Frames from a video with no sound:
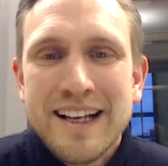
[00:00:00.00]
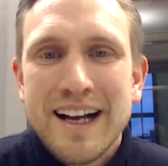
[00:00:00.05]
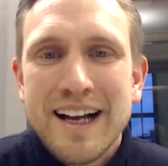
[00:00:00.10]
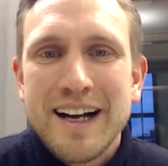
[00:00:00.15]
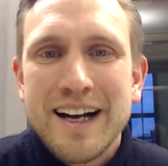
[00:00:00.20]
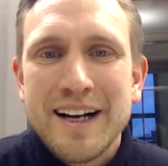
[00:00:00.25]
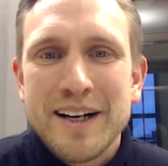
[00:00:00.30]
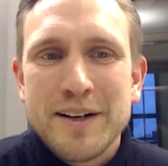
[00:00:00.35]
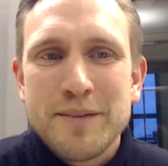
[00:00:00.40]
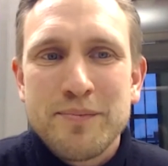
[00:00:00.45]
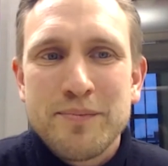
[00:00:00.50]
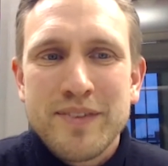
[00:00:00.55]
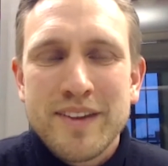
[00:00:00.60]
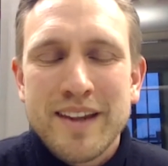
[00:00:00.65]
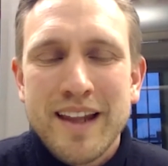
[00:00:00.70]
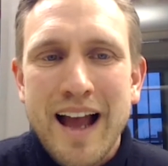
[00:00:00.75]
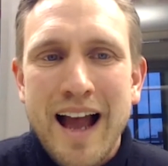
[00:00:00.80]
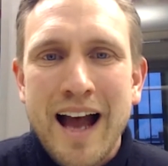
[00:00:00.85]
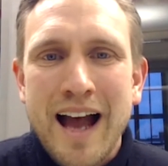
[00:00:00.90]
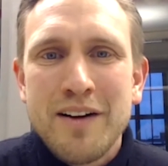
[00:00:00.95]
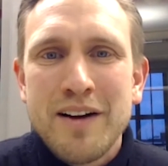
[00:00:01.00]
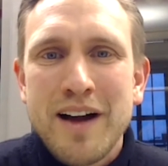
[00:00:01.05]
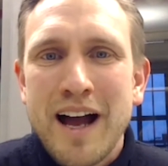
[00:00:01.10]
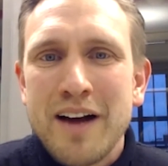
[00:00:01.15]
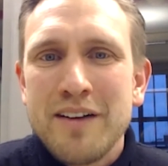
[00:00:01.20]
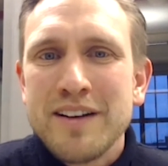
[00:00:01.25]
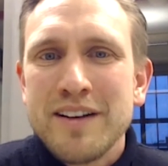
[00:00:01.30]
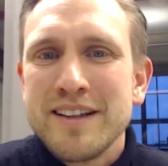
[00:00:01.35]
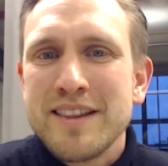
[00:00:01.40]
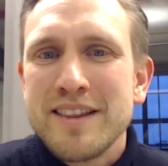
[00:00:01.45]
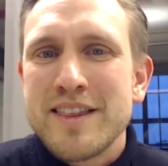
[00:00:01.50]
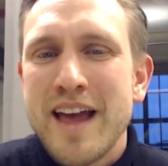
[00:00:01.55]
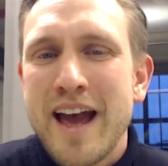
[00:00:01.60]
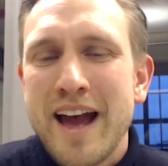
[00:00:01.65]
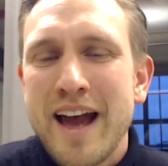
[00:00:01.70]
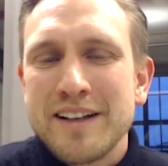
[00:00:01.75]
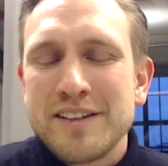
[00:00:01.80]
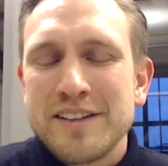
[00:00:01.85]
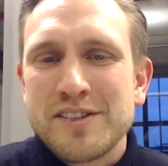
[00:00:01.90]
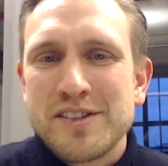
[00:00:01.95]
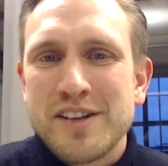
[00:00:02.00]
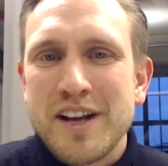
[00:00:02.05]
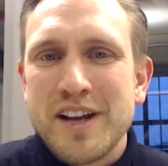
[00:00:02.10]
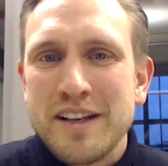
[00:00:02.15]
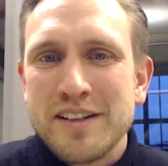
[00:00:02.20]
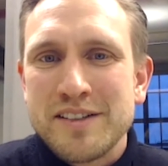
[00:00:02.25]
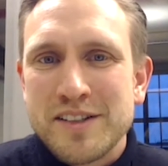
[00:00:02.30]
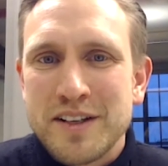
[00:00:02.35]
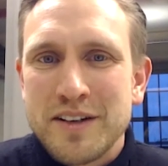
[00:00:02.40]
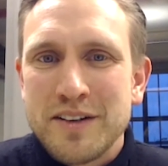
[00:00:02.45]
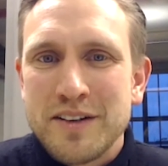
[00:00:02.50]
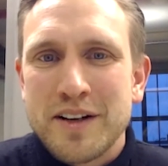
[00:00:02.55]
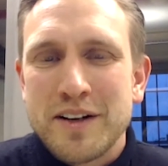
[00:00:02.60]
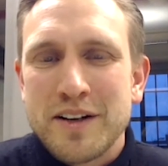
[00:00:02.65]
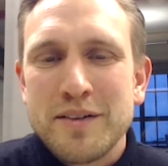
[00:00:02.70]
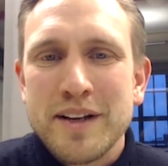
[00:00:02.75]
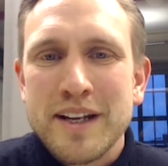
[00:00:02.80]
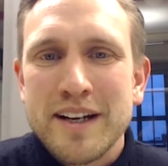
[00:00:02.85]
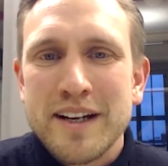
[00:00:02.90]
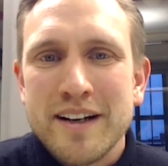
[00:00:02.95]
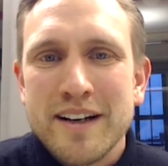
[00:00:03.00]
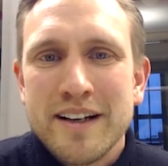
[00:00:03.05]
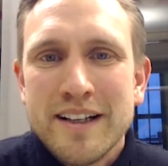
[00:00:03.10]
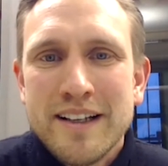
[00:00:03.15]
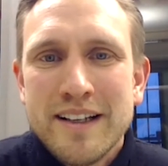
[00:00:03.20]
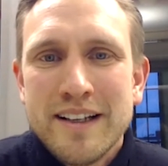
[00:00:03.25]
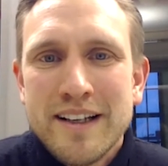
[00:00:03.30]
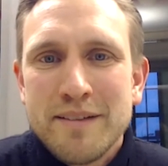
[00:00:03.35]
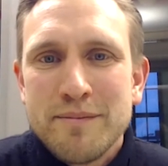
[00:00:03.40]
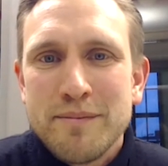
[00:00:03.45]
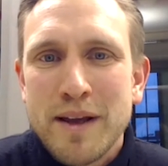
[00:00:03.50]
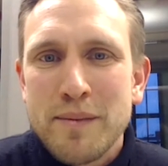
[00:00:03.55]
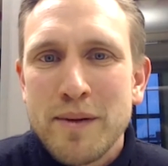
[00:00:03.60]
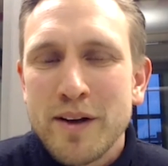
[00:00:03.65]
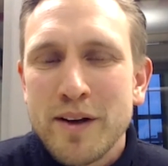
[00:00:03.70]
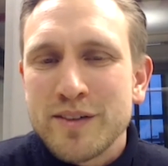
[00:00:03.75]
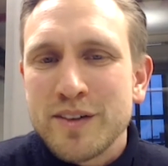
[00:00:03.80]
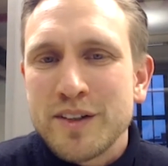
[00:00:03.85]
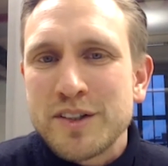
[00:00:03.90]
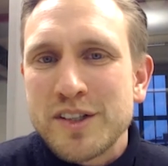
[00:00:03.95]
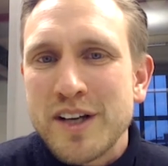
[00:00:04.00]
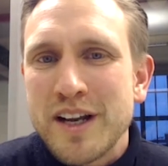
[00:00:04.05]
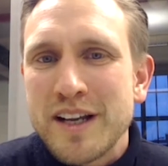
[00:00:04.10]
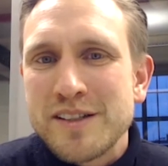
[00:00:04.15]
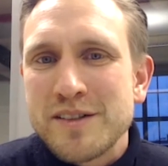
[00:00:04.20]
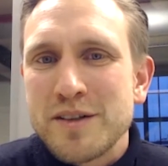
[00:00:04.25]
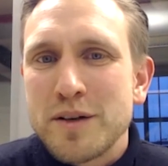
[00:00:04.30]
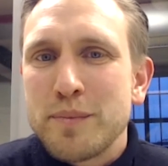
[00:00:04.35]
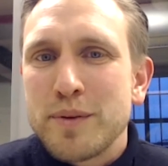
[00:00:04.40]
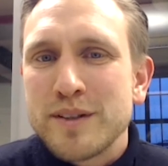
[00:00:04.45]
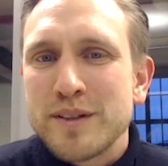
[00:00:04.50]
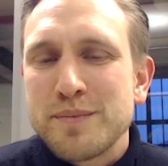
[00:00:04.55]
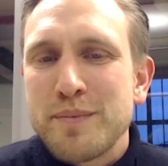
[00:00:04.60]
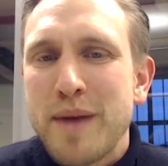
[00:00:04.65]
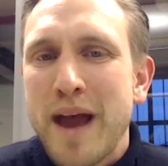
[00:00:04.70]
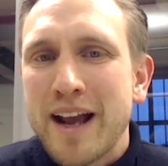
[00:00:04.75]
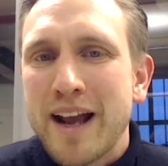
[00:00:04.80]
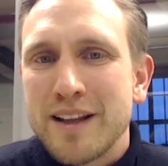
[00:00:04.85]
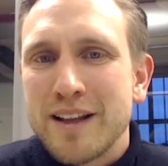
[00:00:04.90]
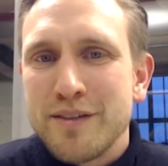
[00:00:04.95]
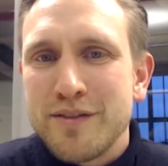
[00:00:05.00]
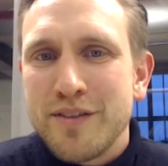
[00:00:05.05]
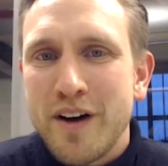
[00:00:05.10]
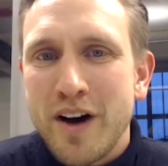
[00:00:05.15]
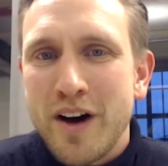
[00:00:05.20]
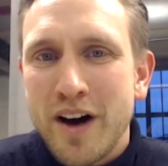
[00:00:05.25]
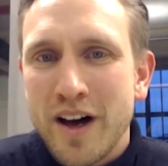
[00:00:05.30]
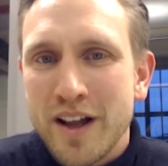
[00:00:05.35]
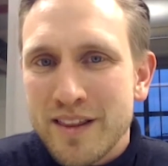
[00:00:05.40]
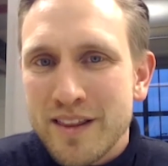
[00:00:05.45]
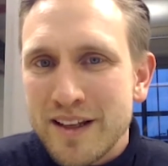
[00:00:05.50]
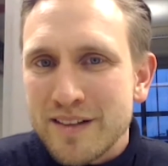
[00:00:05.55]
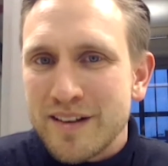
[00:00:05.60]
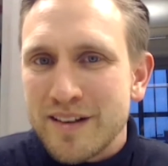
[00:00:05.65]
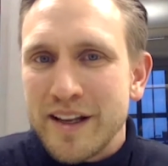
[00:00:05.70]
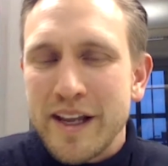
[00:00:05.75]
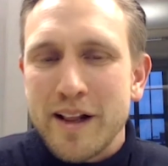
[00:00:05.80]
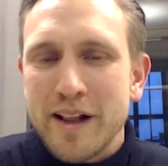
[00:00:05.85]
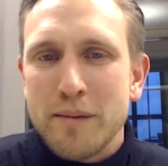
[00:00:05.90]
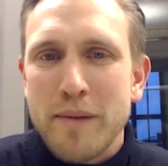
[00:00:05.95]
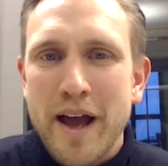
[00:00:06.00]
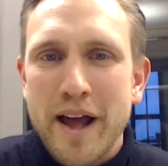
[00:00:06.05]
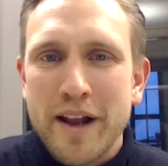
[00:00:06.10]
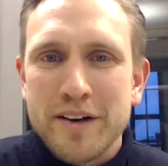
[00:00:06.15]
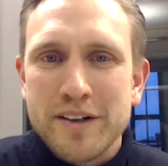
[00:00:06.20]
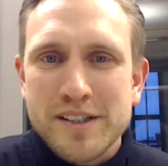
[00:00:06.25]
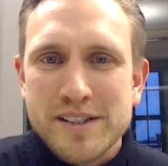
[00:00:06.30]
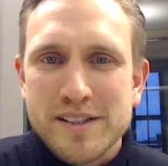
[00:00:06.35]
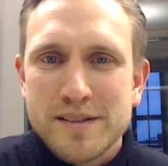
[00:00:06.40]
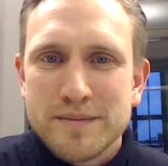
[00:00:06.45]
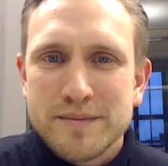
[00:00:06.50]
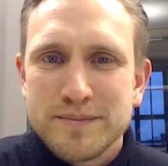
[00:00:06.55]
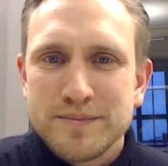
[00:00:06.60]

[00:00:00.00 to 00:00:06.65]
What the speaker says: How did that change in your career? Maybe also change your perspective on these legal matters?